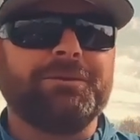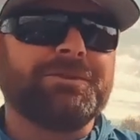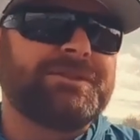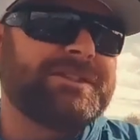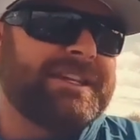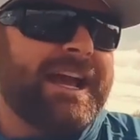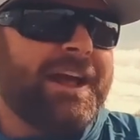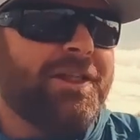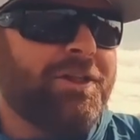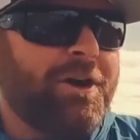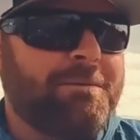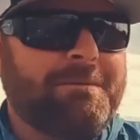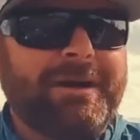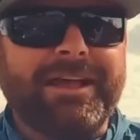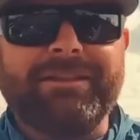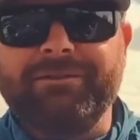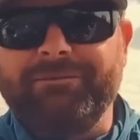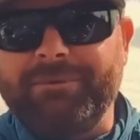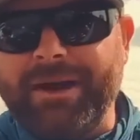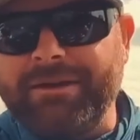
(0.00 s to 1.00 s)
We'll see how long
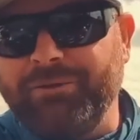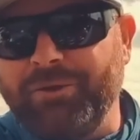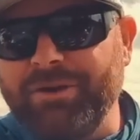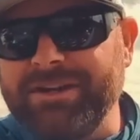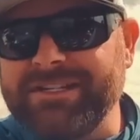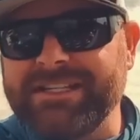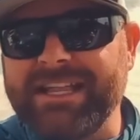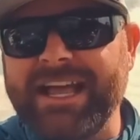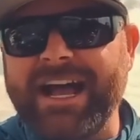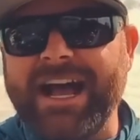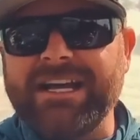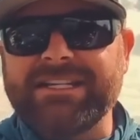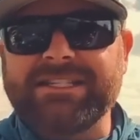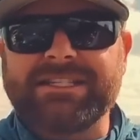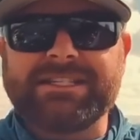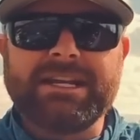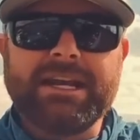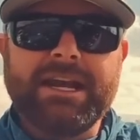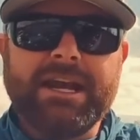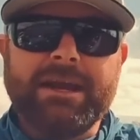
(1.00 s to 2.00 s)
my, my voice
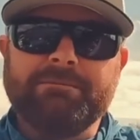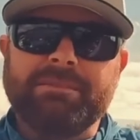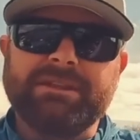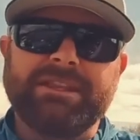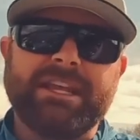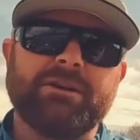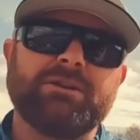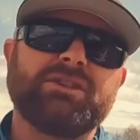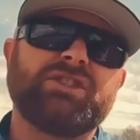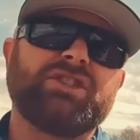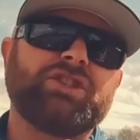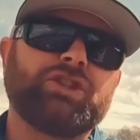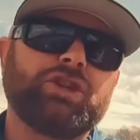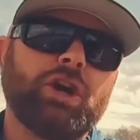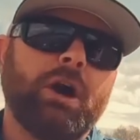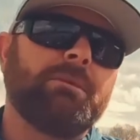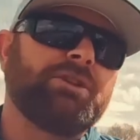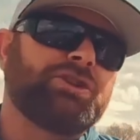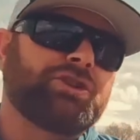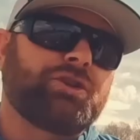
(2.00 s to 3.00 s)
lasts, but there is
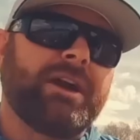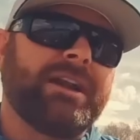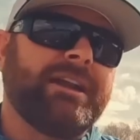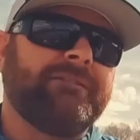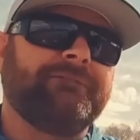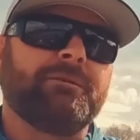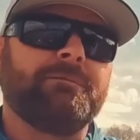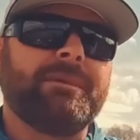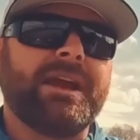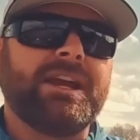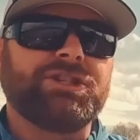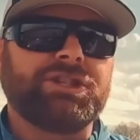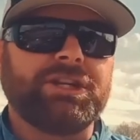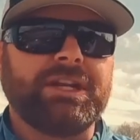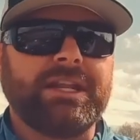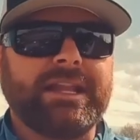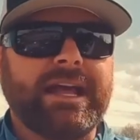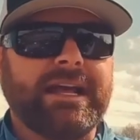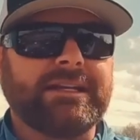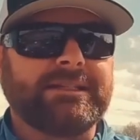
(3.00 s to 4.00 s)
so much great information
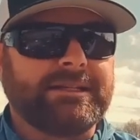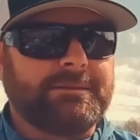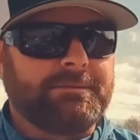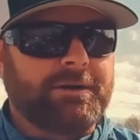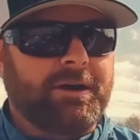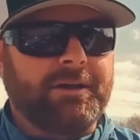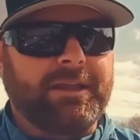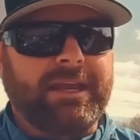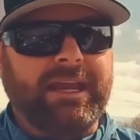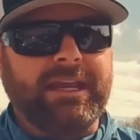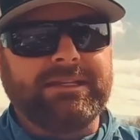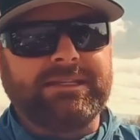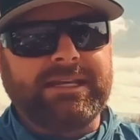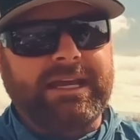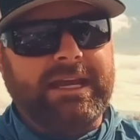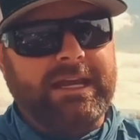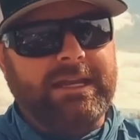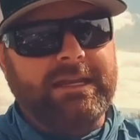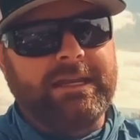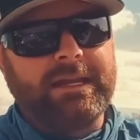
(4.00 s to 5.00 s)
in that seminar that he
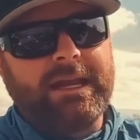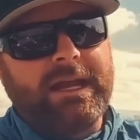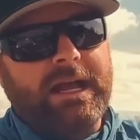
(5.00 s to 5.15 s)
did.